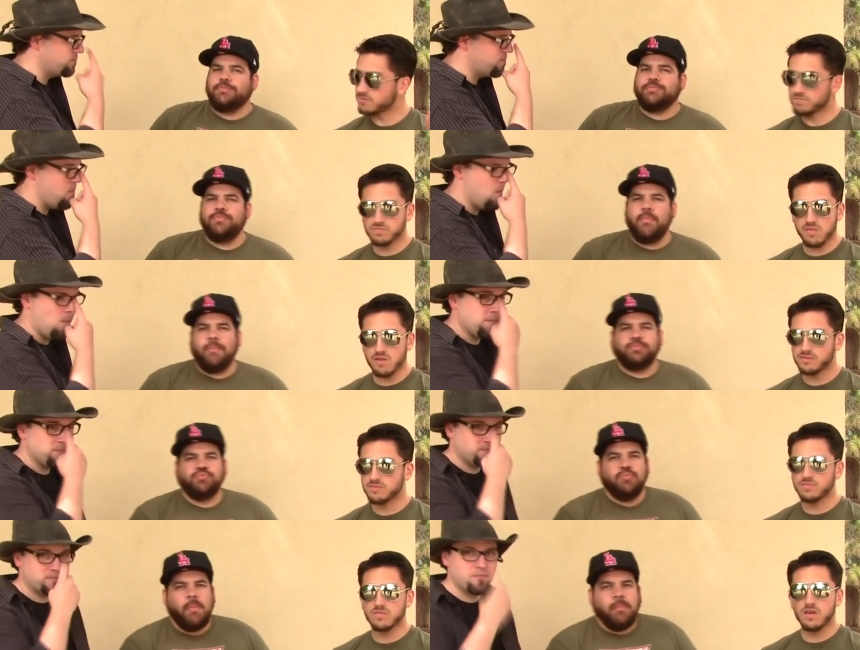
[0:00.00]
Speaker 1: at Red Robin?
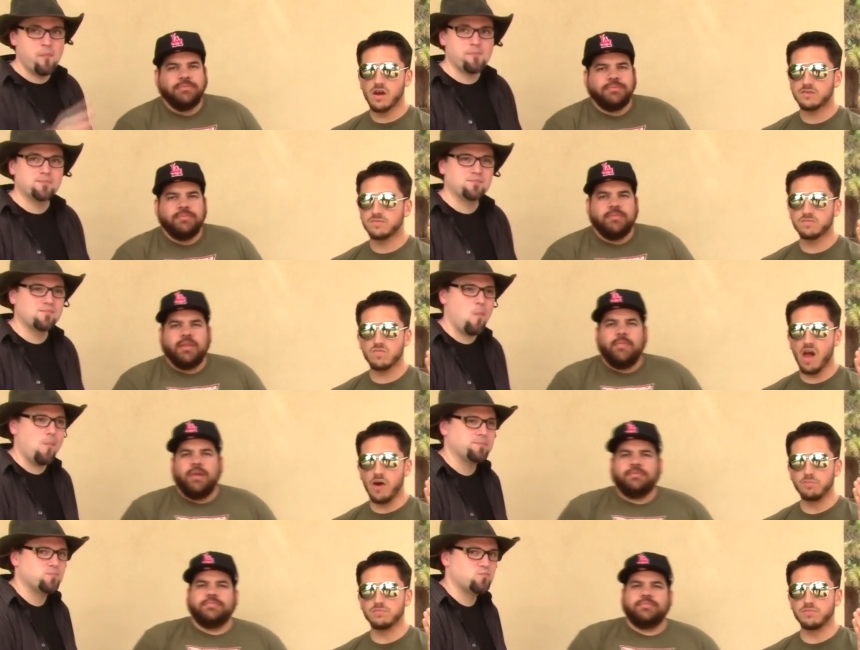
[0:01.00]
I
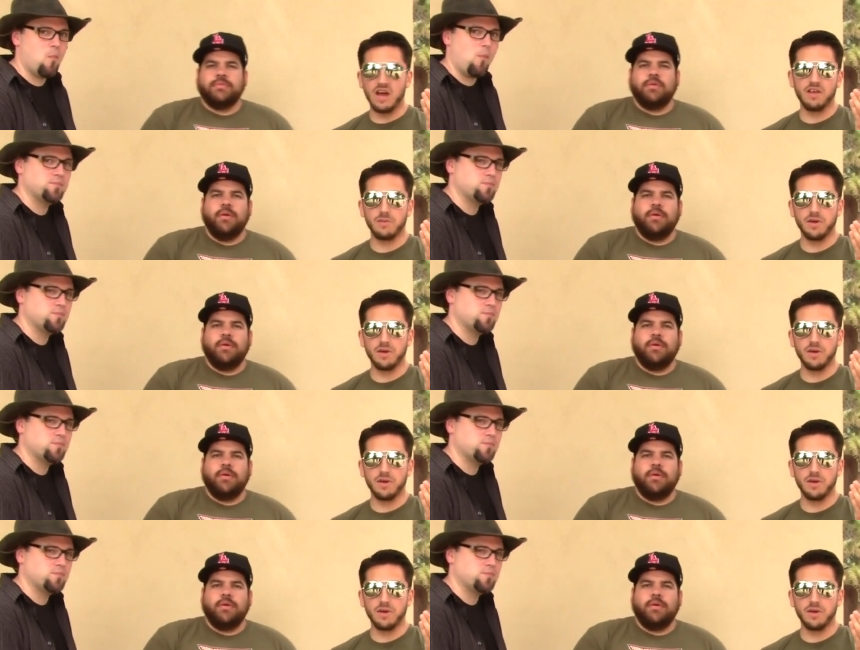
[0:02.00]
hope. Yeah. I